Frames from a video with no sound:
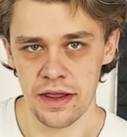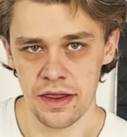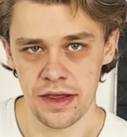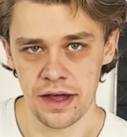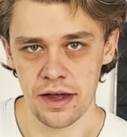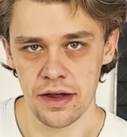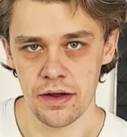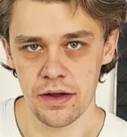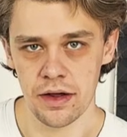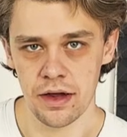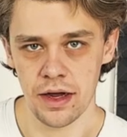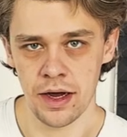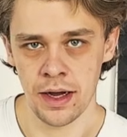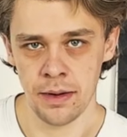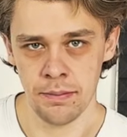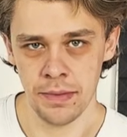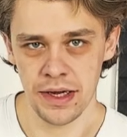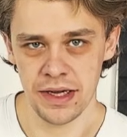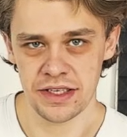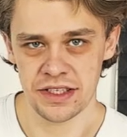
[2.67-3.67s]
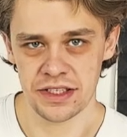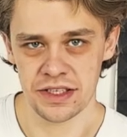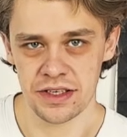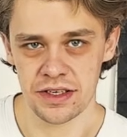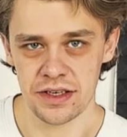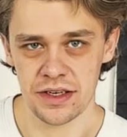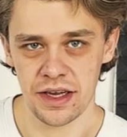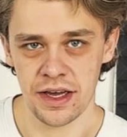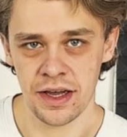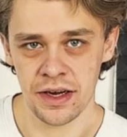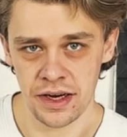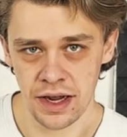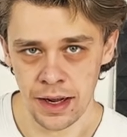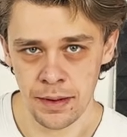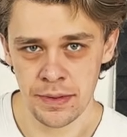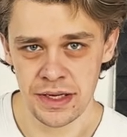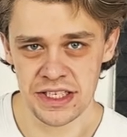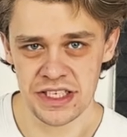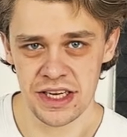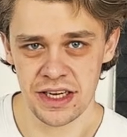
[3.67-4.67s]
there, I'm Martin, and I'm
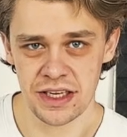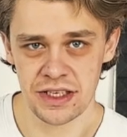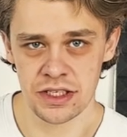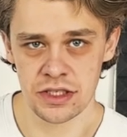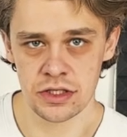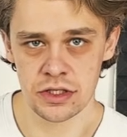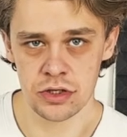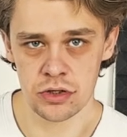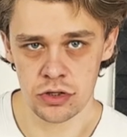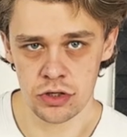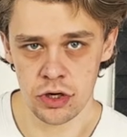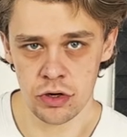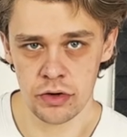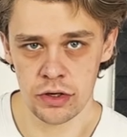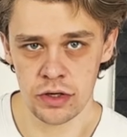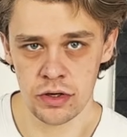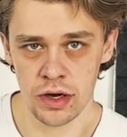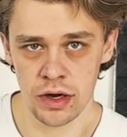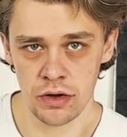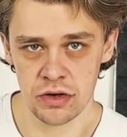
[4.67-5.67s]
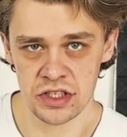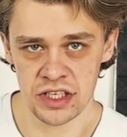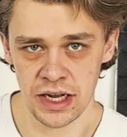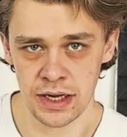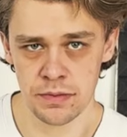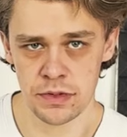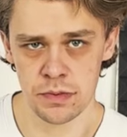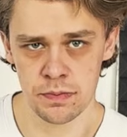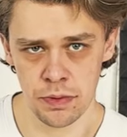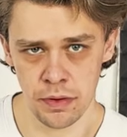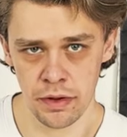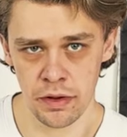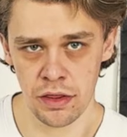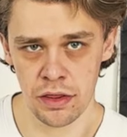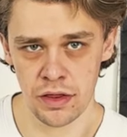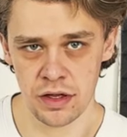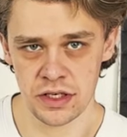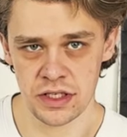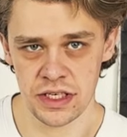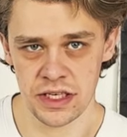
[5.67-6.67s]
excited to show you how Typst
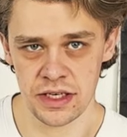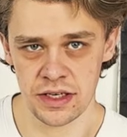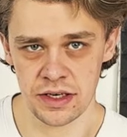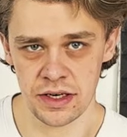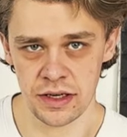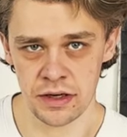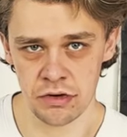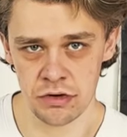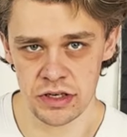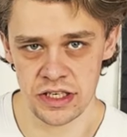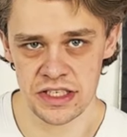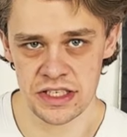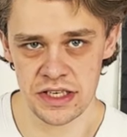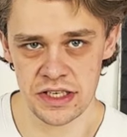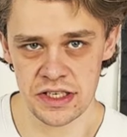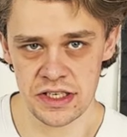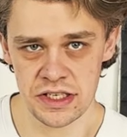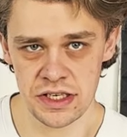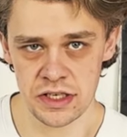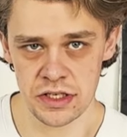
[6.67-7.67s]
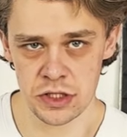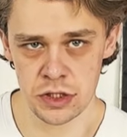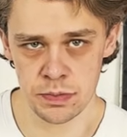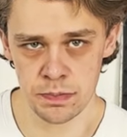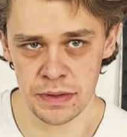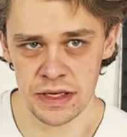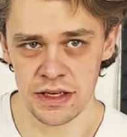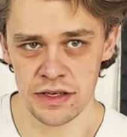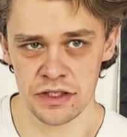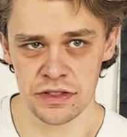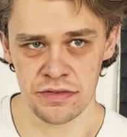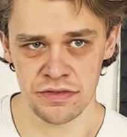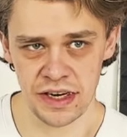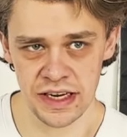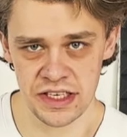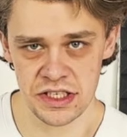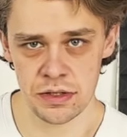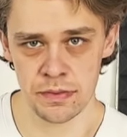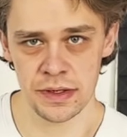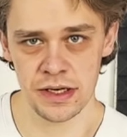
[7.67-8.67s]
13 increases the speed,
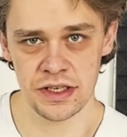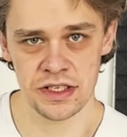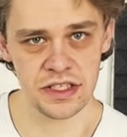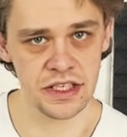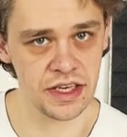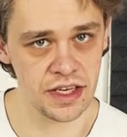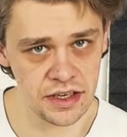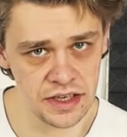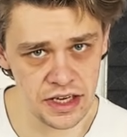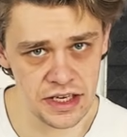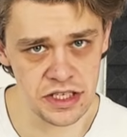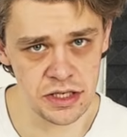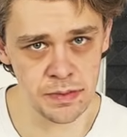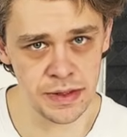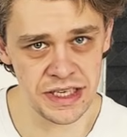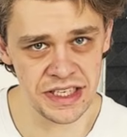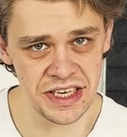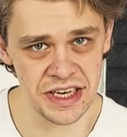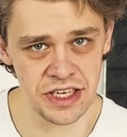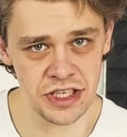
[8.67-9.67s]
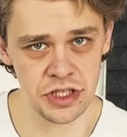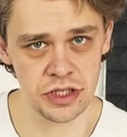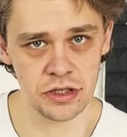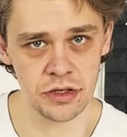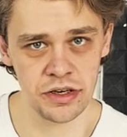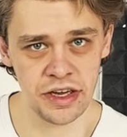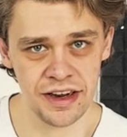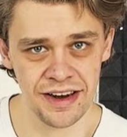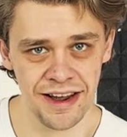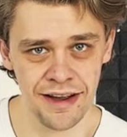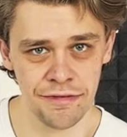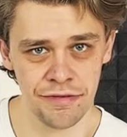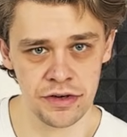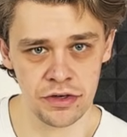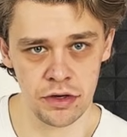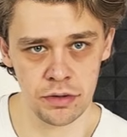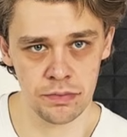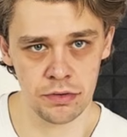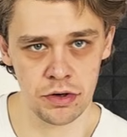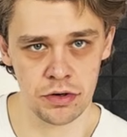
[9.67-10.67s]
flexibility, and customization you can have in
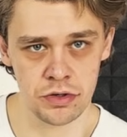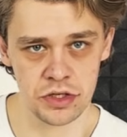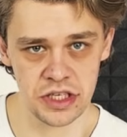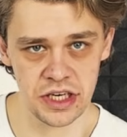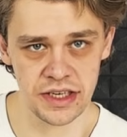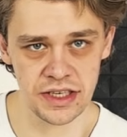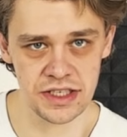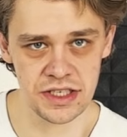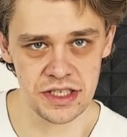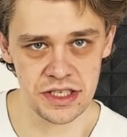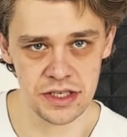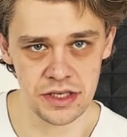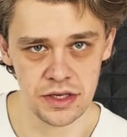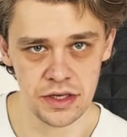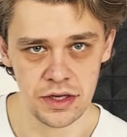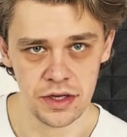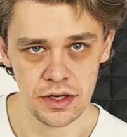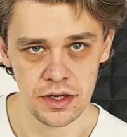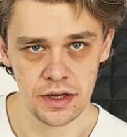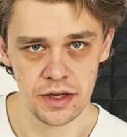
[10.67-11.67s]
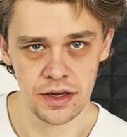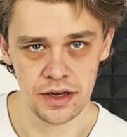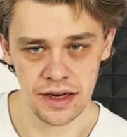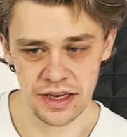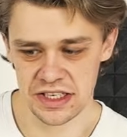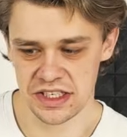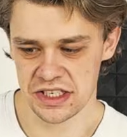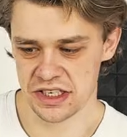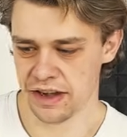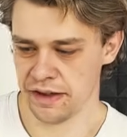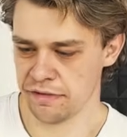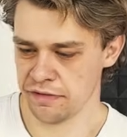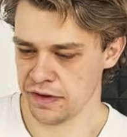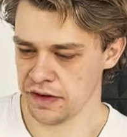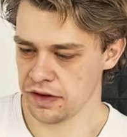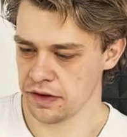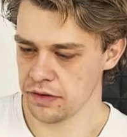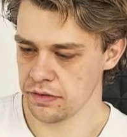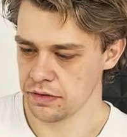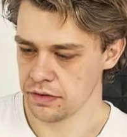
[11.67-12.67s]
your projects. Let's dive
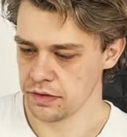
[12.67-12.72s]
in.